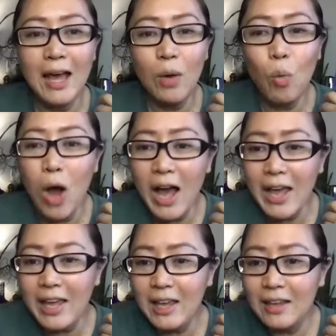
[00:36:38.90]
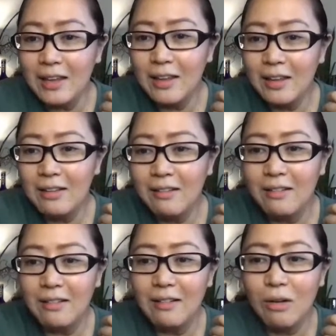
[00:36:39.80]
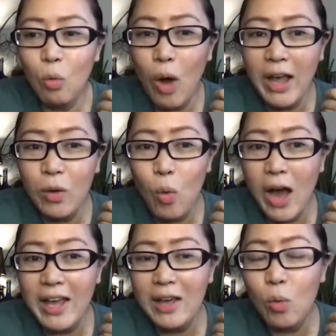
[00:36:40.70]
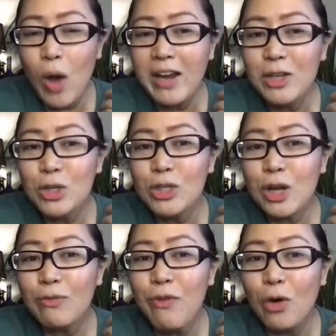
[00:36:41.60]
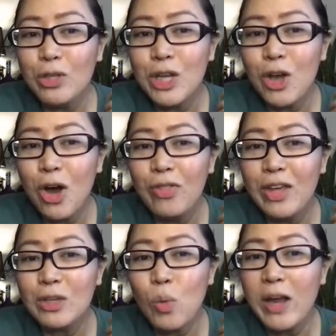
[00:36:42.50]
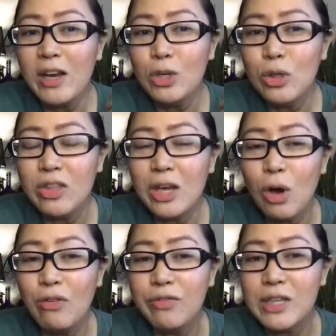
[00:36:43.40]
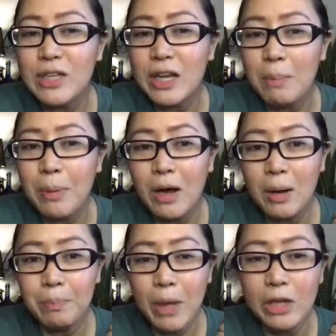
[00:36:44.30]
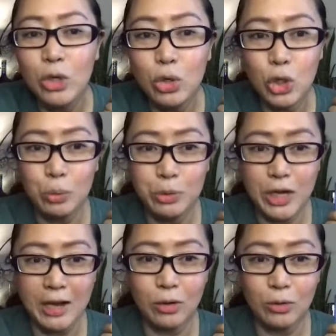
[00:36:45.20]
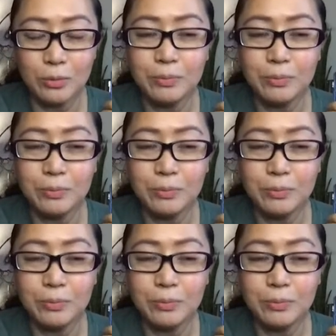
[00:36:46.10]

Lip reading: why why did you start focusing on this? Why did you think of setting up a YouTube channel?